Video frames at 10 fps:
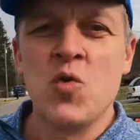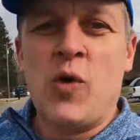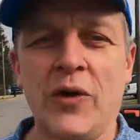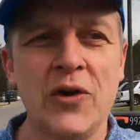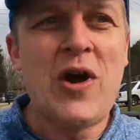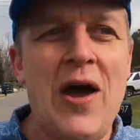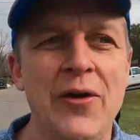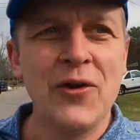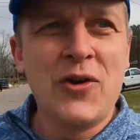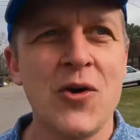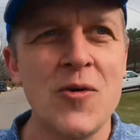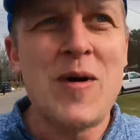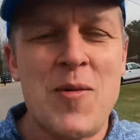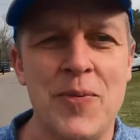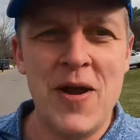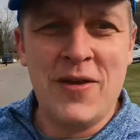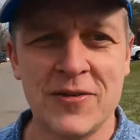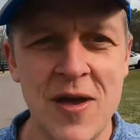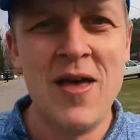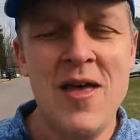how you're going to go about
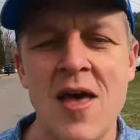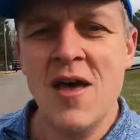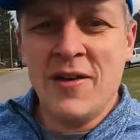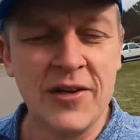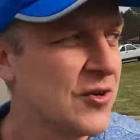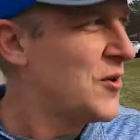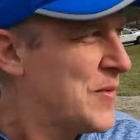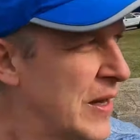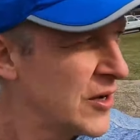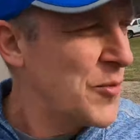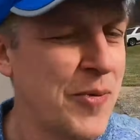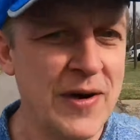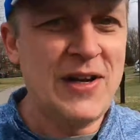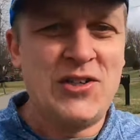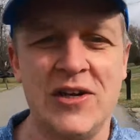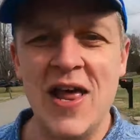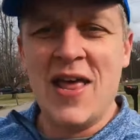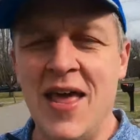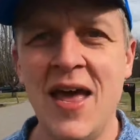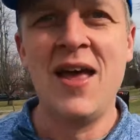determining your prediction.
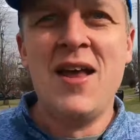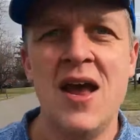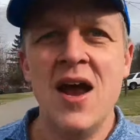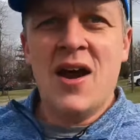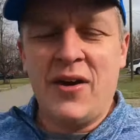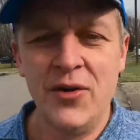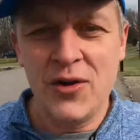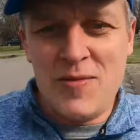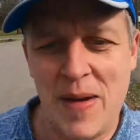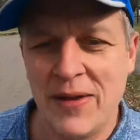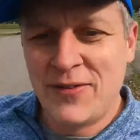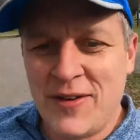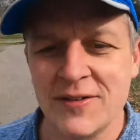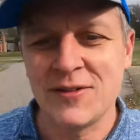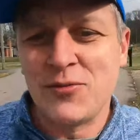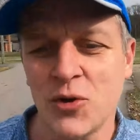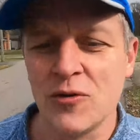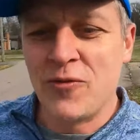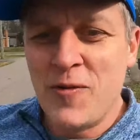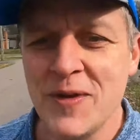Are you going to base it on some
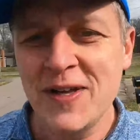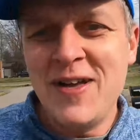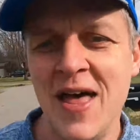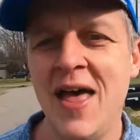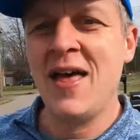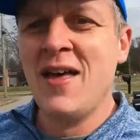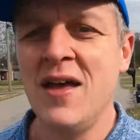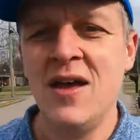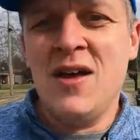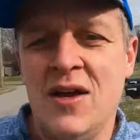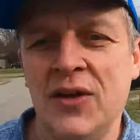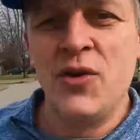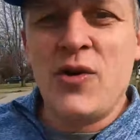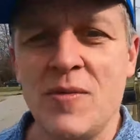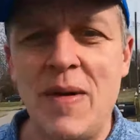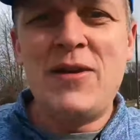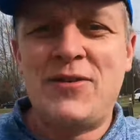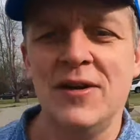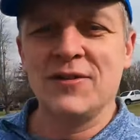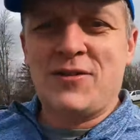sort of formula? Are you going to
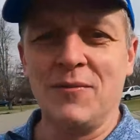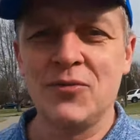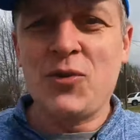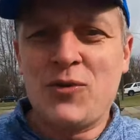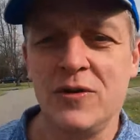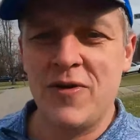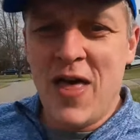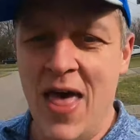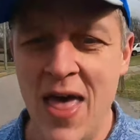base it on some sort of